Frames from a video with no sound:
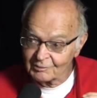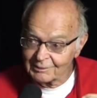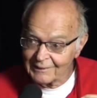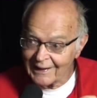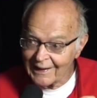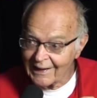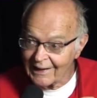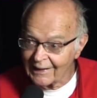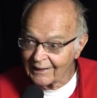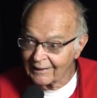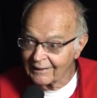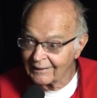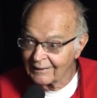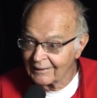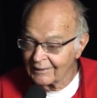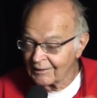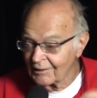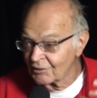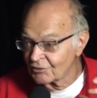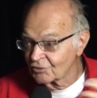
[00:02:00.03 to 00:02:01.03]
black,
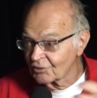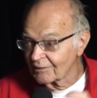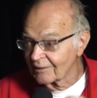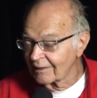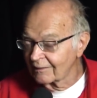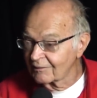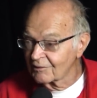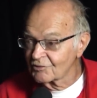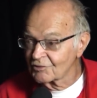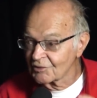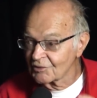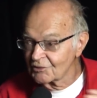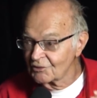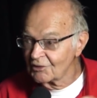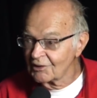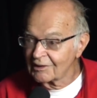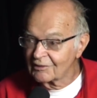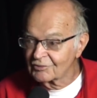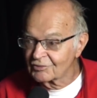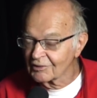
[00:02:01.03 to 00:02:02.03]
so that there's a
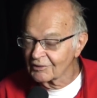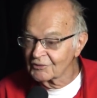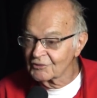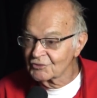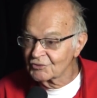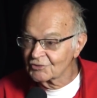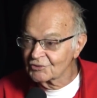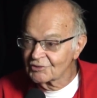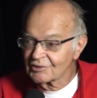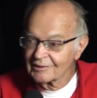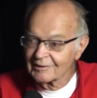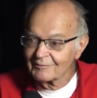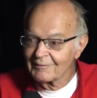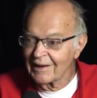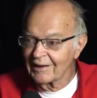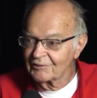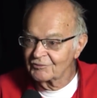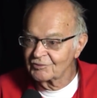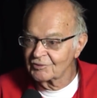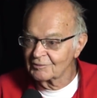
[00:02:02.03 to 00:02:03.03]
unique solution to the
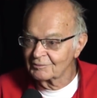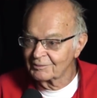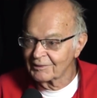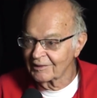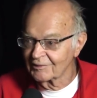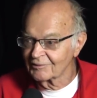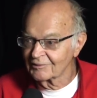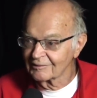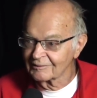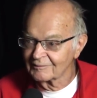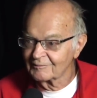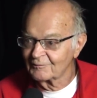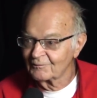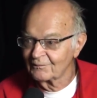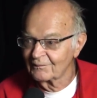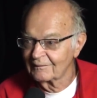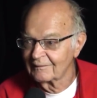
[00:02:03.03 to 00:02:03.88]
Masyu puzzle. Mm-hmm.